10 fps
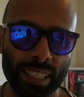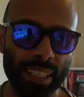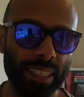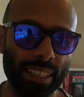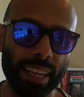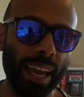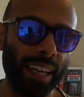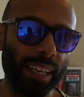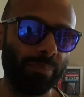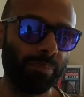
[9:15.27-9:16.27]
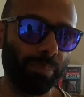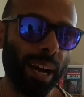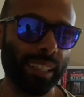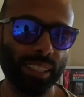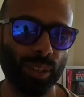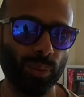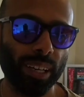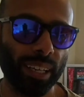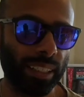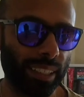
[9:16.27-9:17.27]
you need a day back into
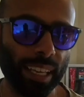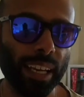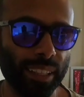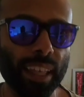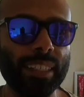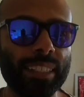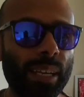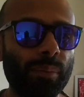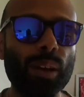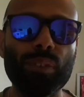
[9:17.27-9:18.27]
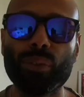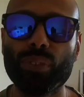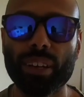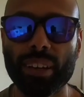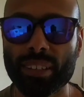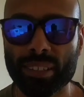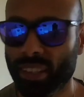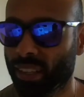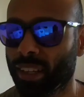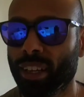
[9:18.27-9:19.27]
running to get to that same level of fitness.